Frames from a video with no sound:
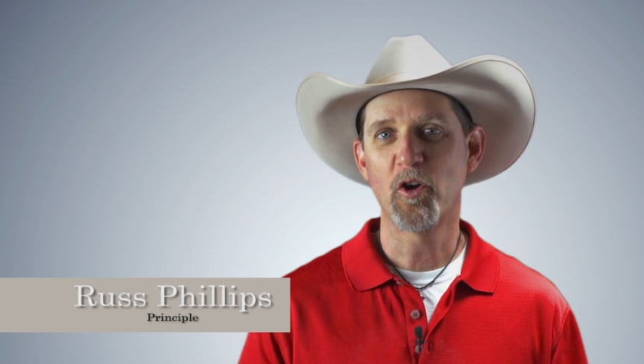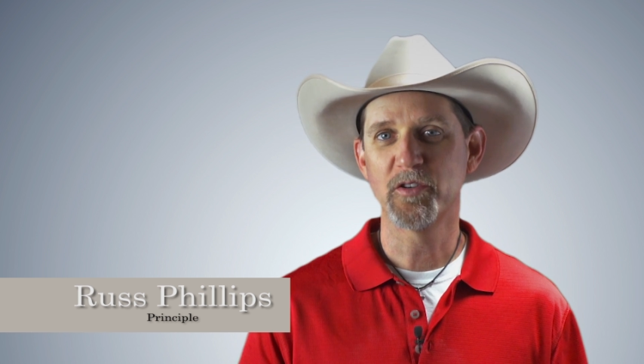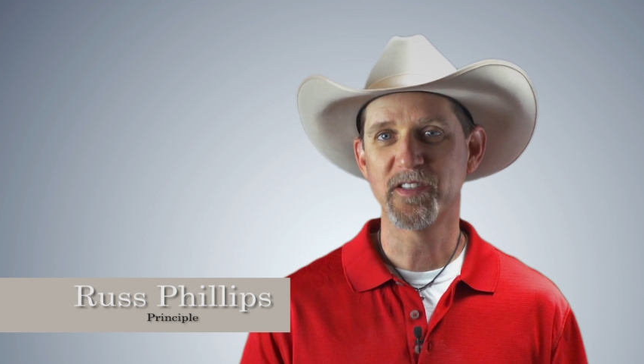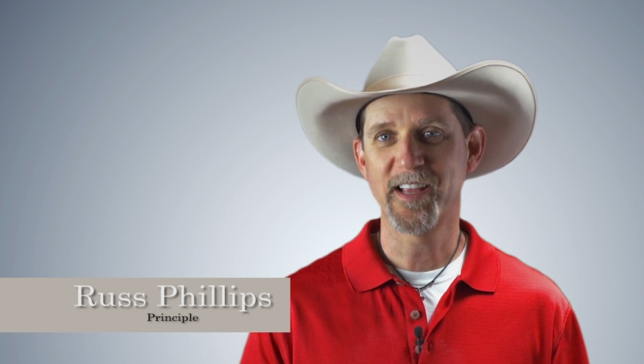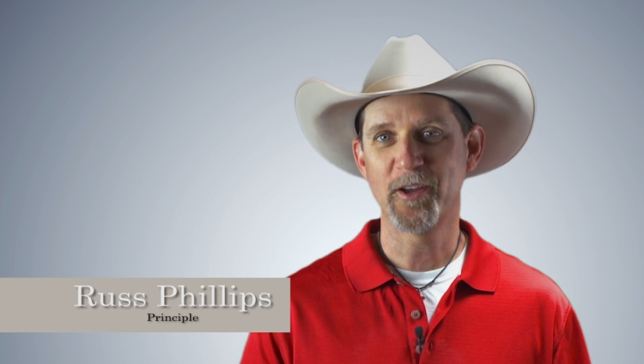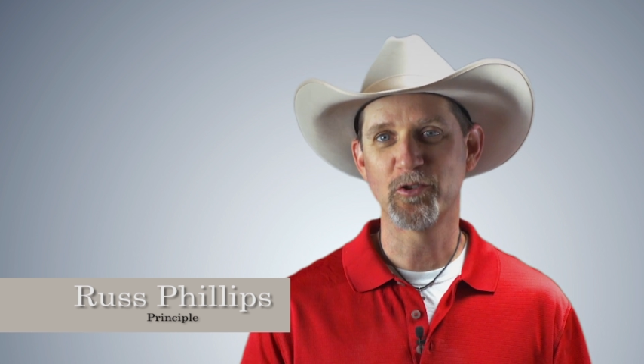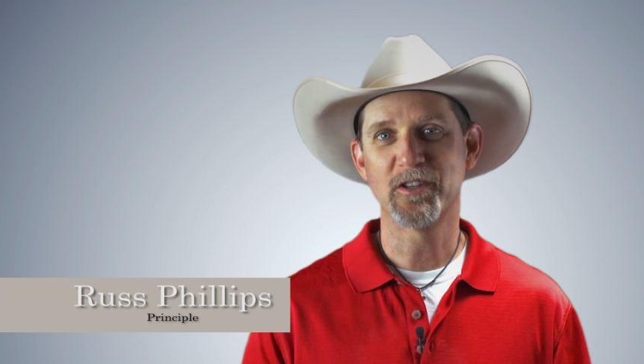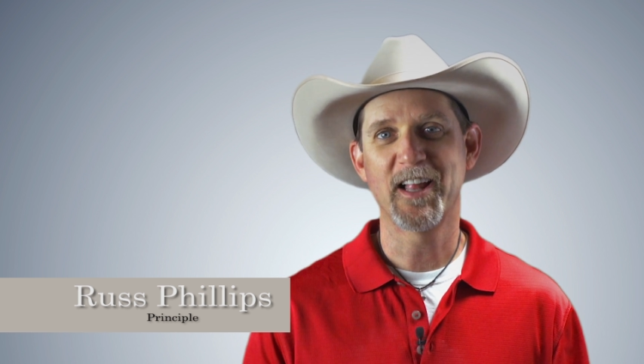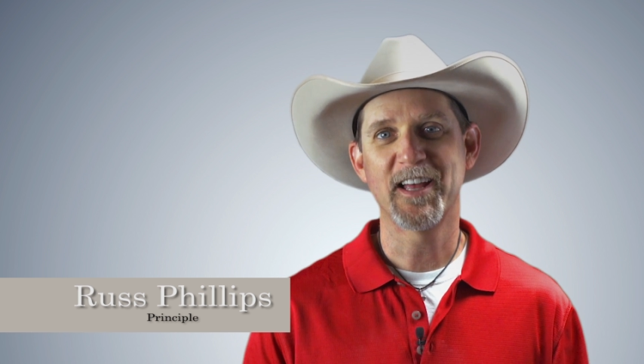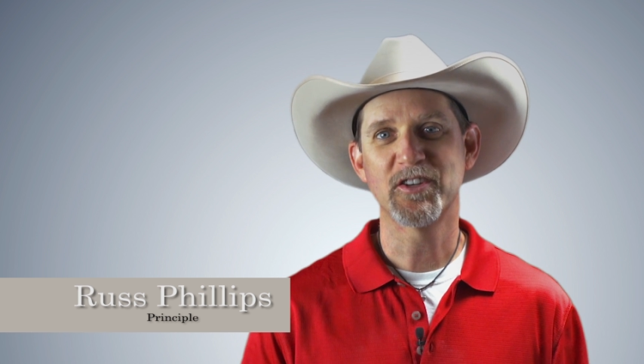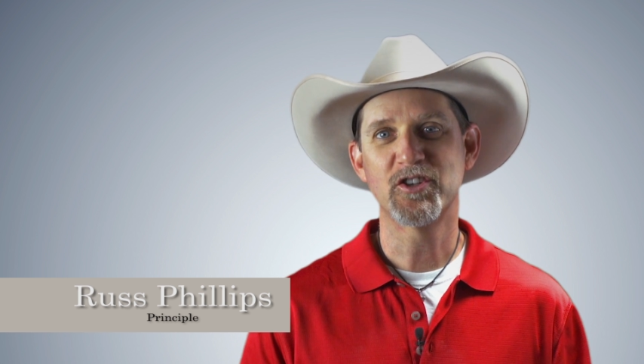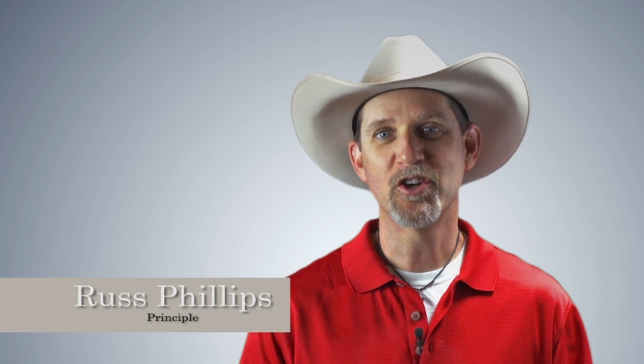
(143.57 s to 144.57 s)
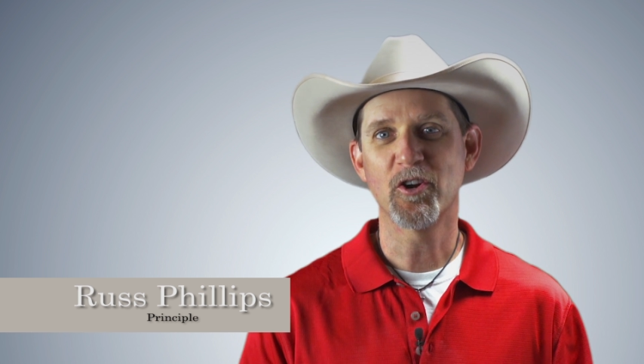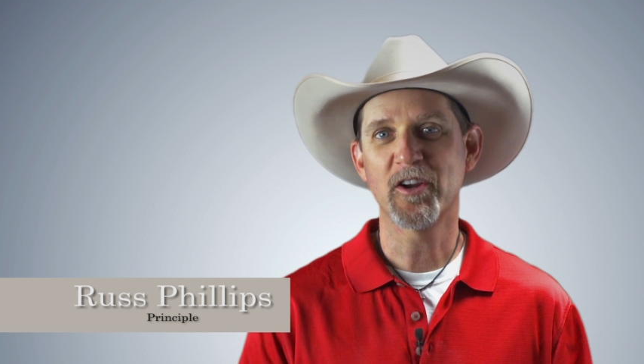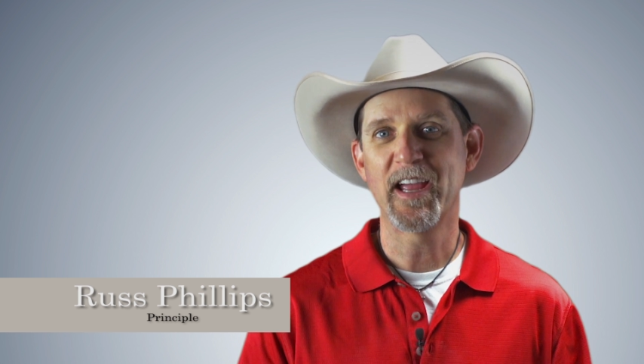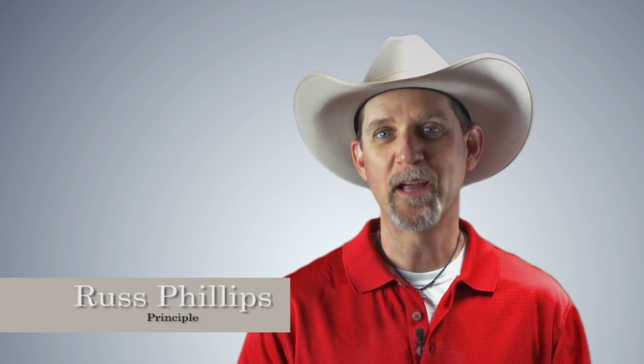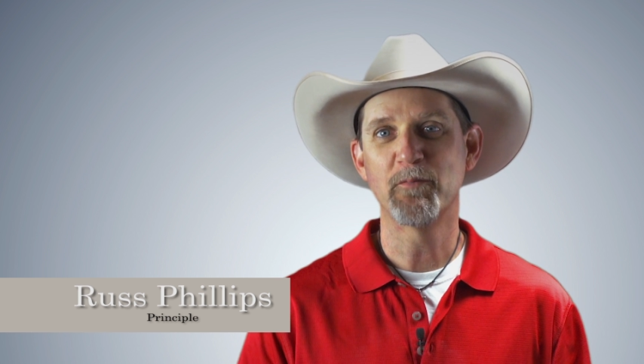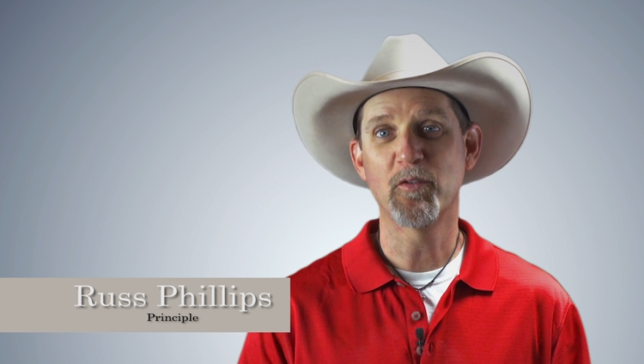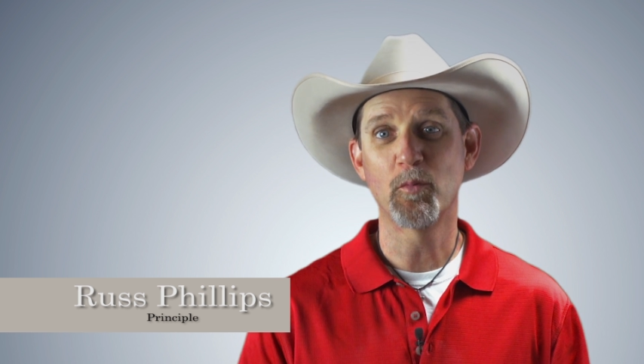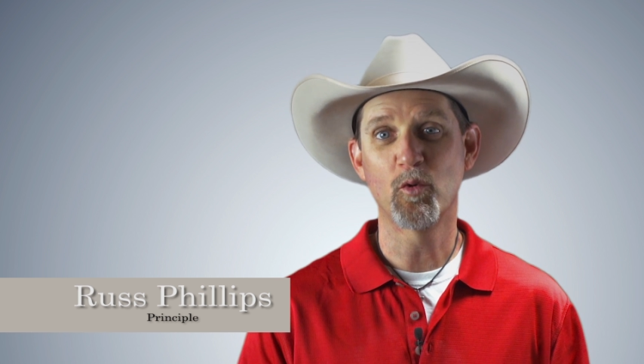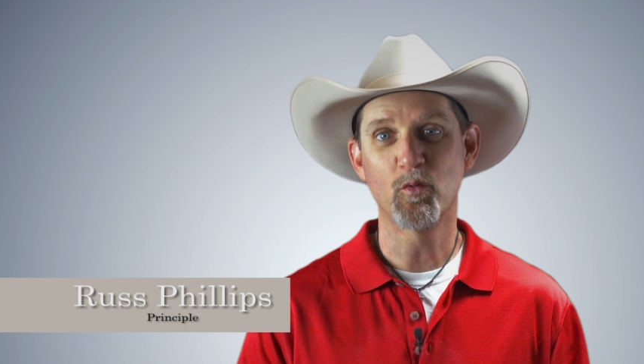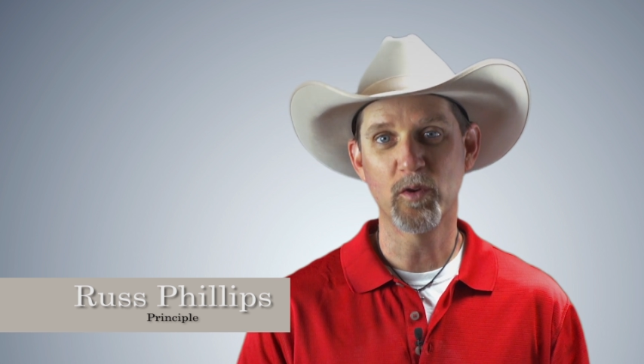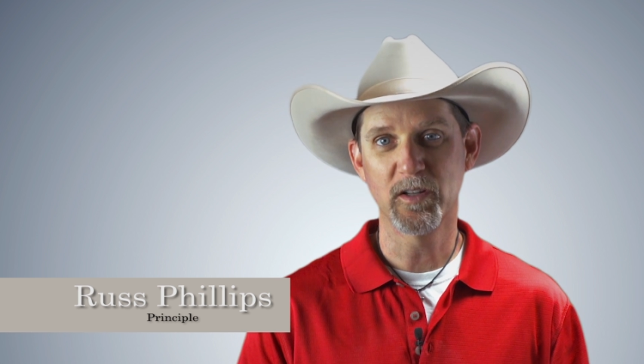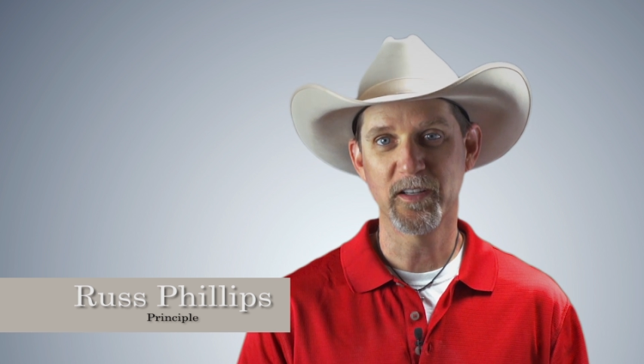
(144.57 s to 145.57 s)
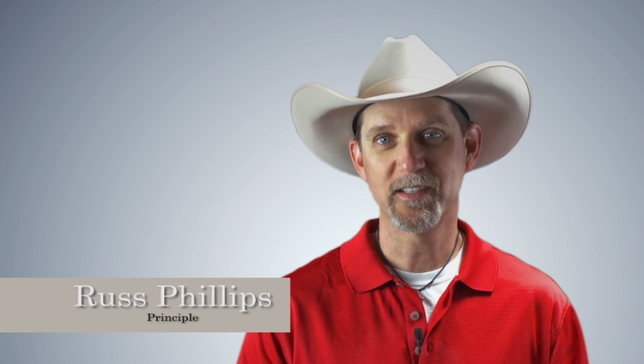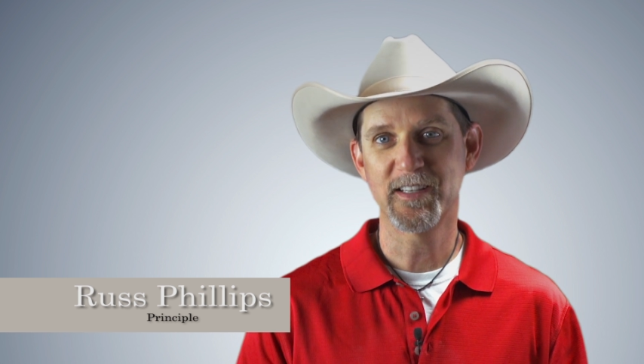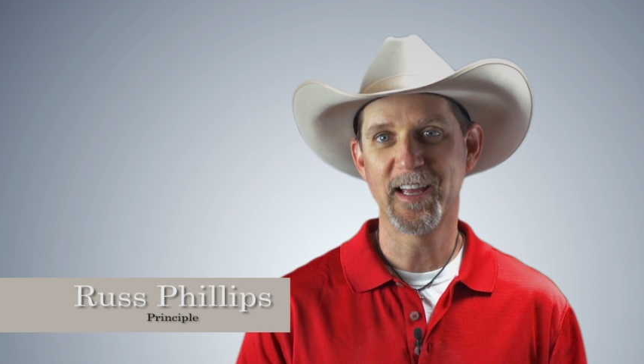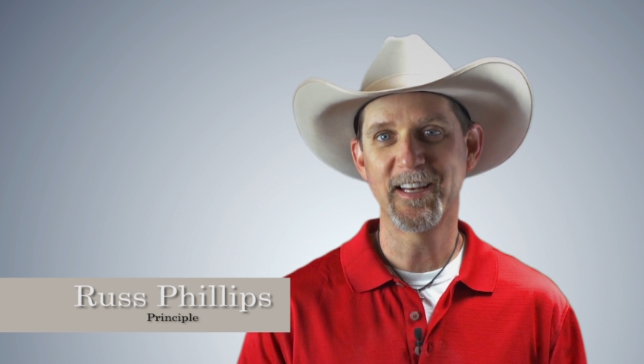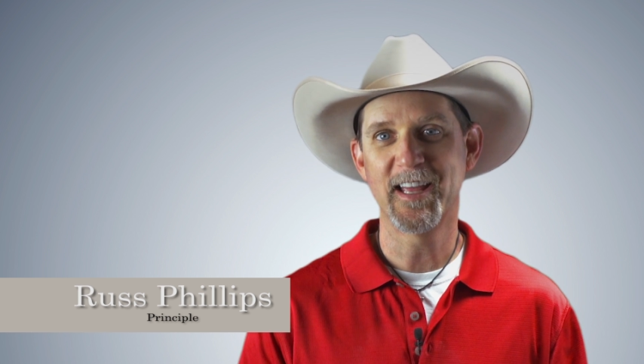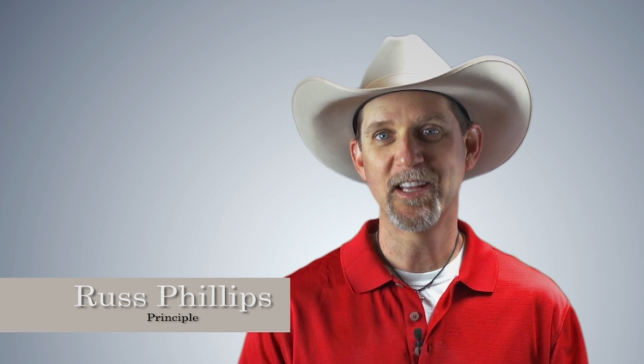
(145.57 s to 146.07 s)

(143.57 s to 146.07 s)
all sales last year came from a real estate